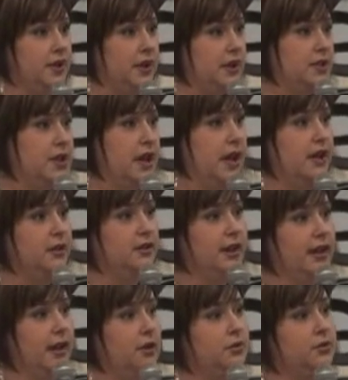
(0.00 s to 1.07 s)
an entire
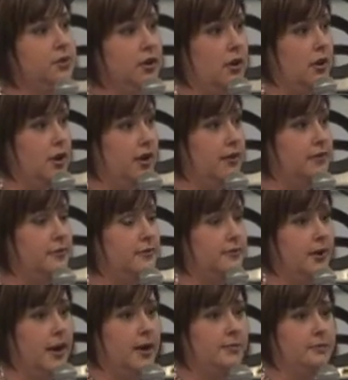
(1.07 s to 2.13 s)
layout of
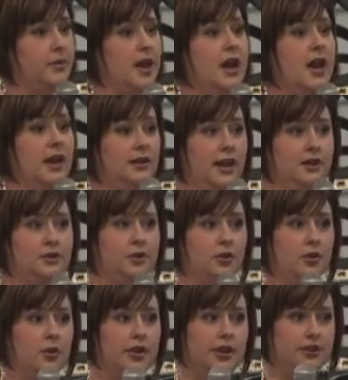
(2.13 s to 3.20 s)

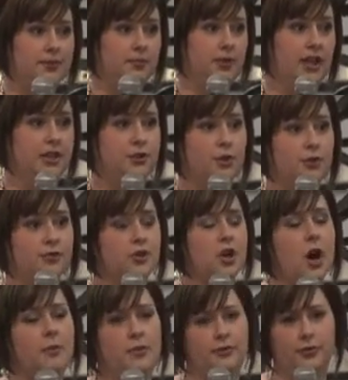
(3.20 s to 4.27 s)
electrical that's placed over
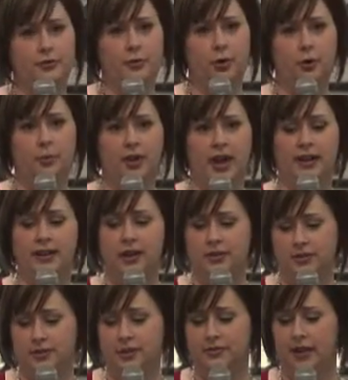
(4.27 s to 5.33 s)
top of a floor plan
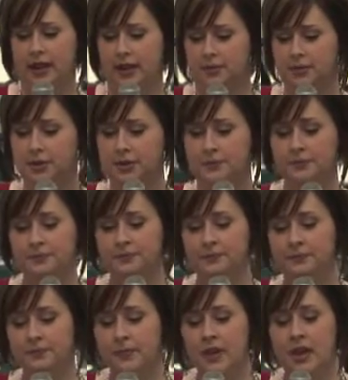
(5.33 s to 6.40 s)
that's developed.
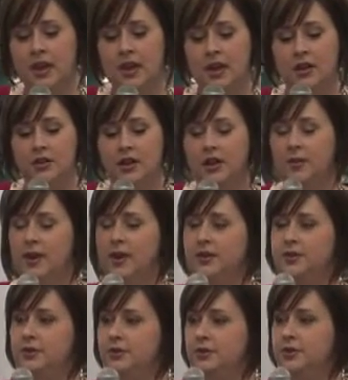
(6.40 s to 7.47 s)
Then we
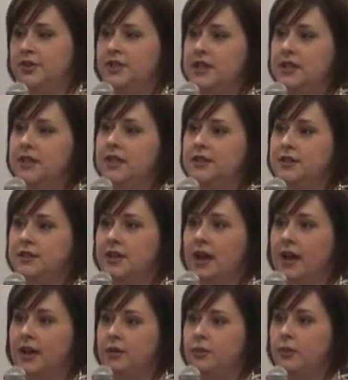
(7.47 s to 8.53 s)
also do ceiling
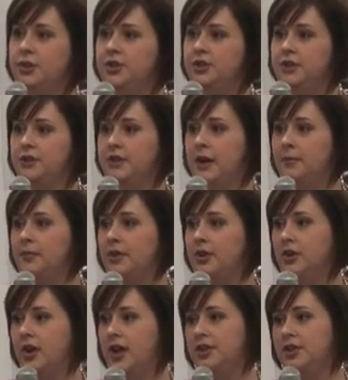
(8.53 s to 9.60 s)
design, which is the
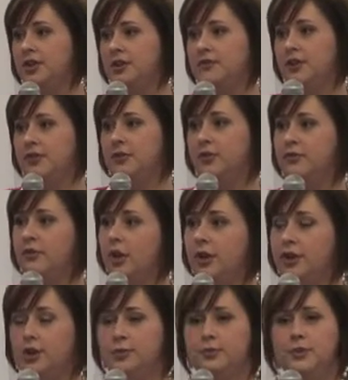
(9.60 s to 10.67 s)
creation of different
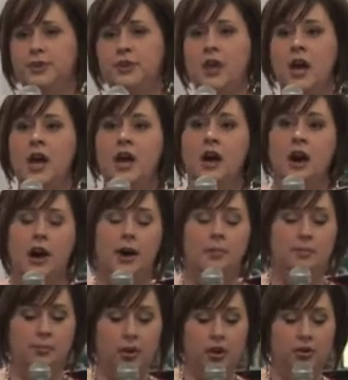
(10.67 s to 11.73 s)
volumes,
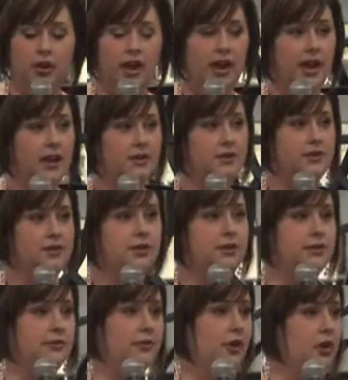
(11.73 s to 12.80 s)
bulkheads,
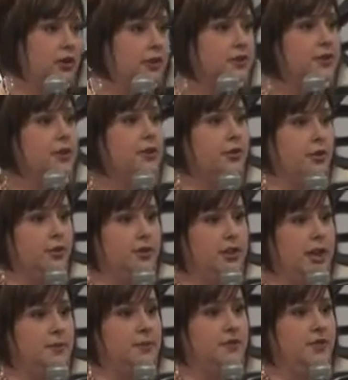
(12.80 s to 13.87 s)
vaults, those
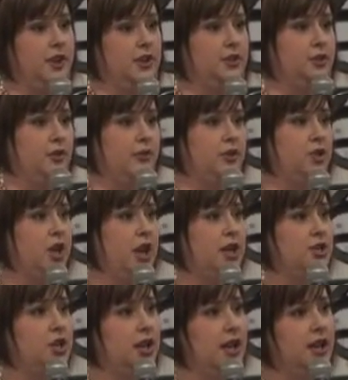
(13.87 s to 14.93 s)
types of things. So if you're
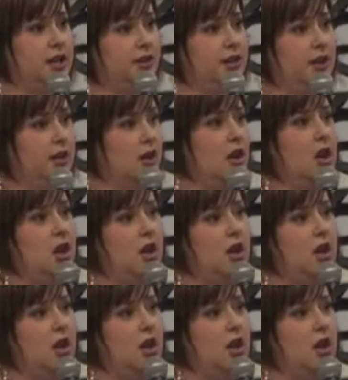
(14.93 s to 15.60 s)
changing anything,